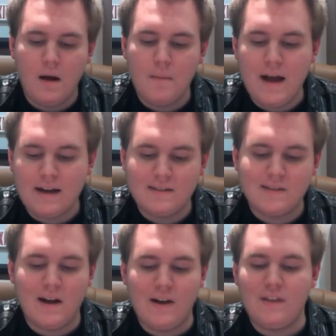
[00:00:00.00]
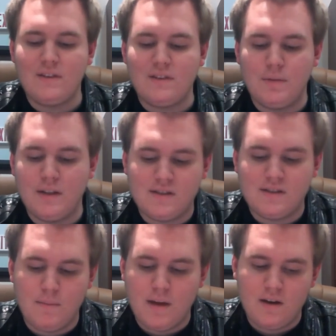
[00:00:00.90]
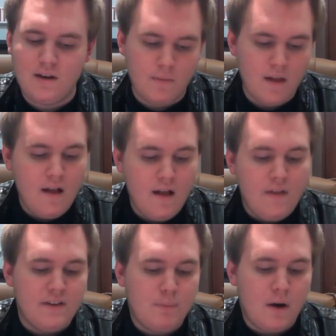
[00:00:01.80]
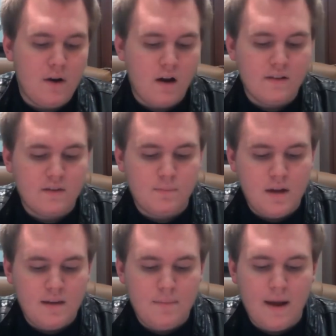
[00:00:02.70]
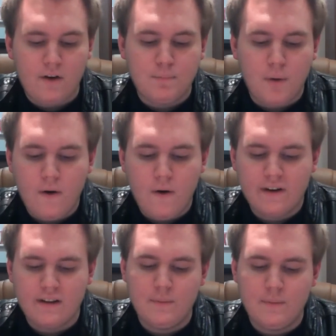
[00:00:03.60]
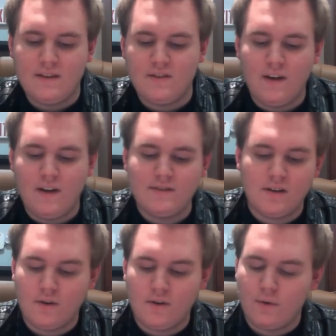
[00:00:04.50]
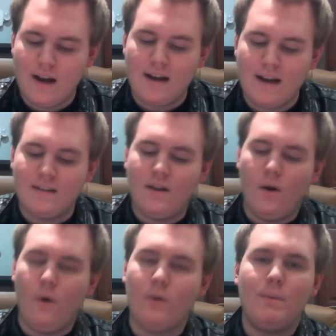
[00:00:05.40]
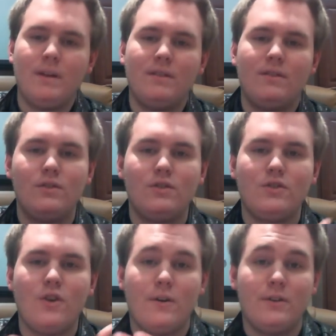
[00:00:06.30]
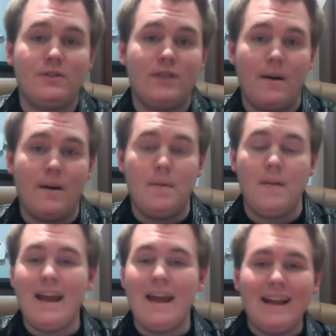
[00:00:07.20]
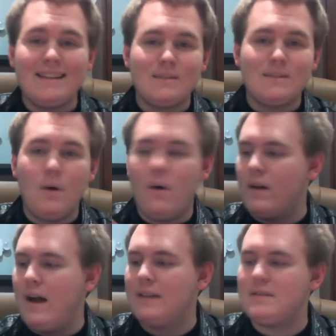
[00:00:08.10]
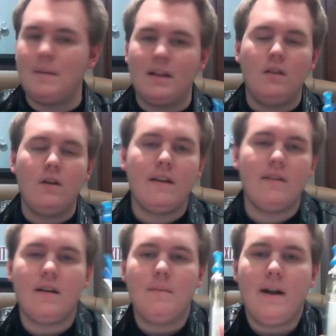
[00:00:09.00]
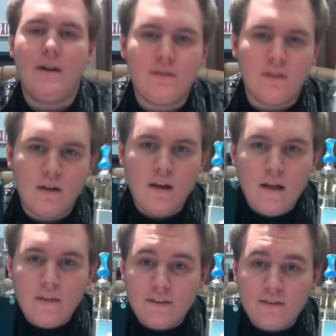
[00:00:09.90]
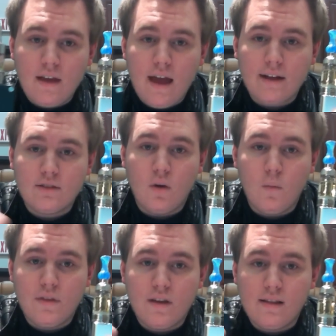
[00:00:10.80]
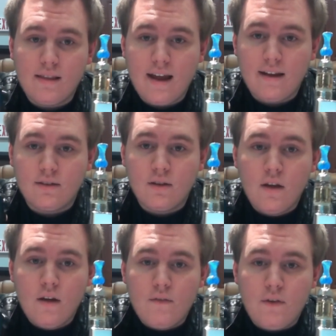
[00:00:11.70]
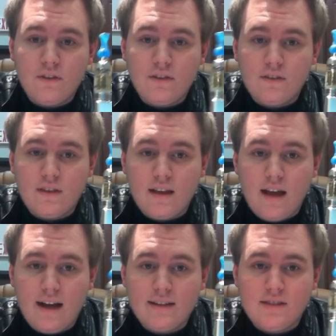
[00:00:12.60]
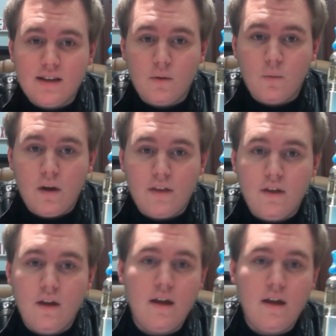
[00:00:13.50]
compact design, and simplistic menu. The Aspire Nautilus Mini pairs perfectly with this device to create the ultimate starter setup. It's small, guys. I mean, look at the comparison. This is a Hexome with an Atlantis versus the eye stick with